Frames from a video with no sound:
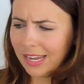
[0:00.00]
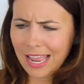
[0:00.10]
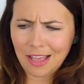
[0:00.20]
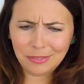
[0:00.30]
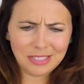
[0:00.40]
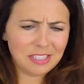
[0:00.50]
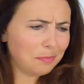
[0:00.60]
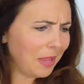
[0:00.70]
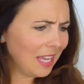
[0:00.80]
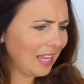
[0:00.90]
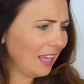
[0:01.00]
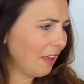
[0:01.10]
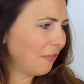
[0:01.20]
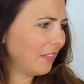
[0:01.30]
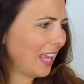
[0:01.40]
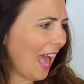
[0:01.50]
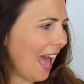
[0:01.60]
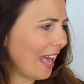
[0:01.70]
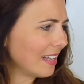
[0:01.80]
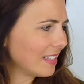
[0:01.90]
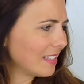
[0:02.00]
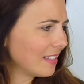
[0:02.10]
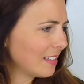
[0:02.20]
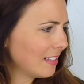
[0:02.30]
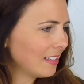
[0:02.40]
Now, speaking of cats,